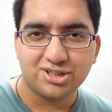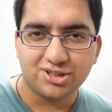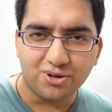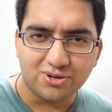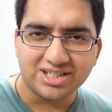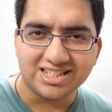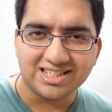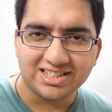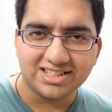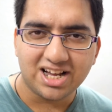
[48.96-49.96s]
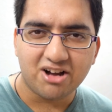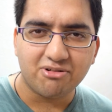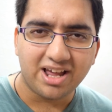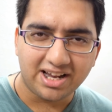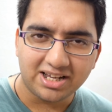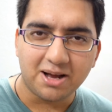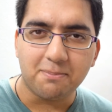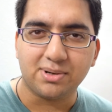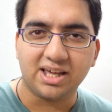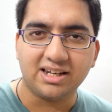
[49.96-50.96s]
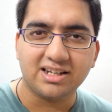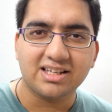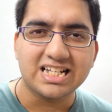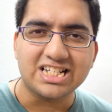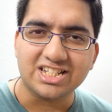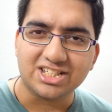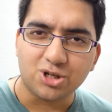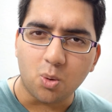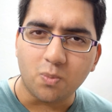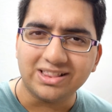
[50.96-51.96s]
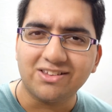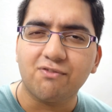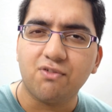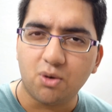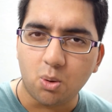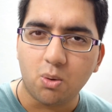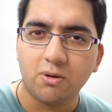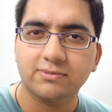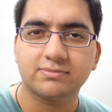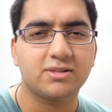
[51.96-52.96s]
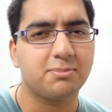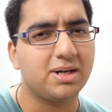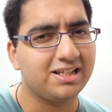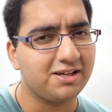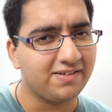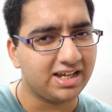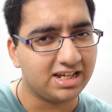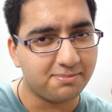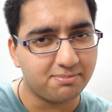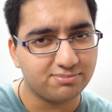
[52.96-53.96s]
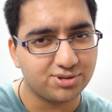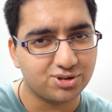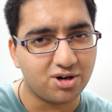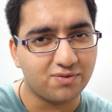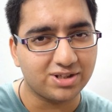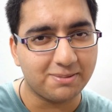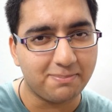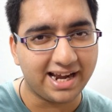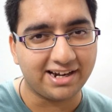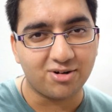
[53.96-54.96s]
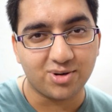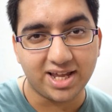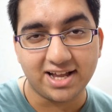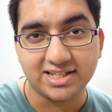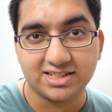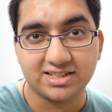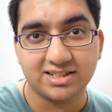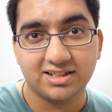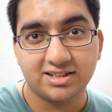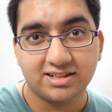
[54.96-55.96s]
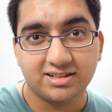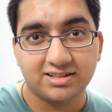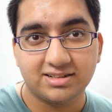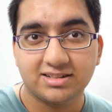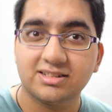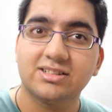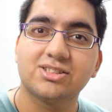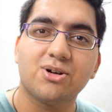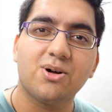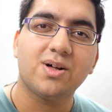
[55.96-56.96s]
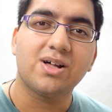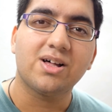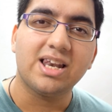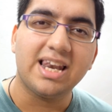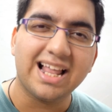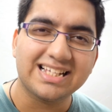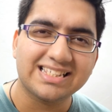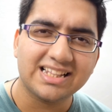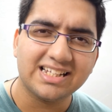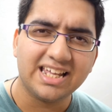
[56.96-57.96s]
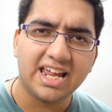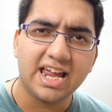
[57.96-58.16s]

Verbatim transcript: don't just sit down and complain just go with the flow but uh, sorry for the background guys so let's set the day